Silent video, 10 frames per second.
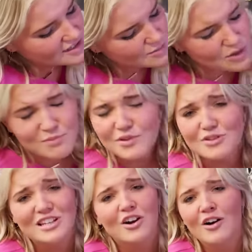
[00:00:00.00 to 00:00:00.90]
some good
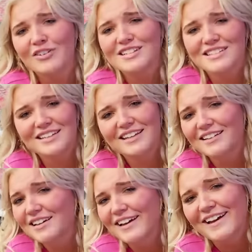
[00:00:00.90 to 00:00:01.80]
music, obviously,
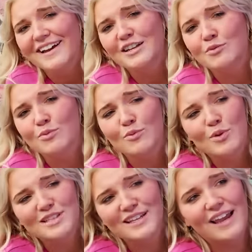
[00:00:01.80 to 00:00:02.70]
and
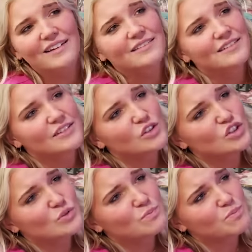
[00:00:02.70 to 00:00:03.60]
once again, you
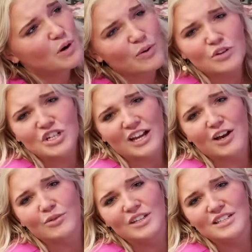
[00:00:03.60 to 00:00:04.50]
should probably go check
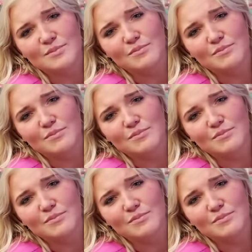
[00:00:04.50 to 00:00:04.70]
out this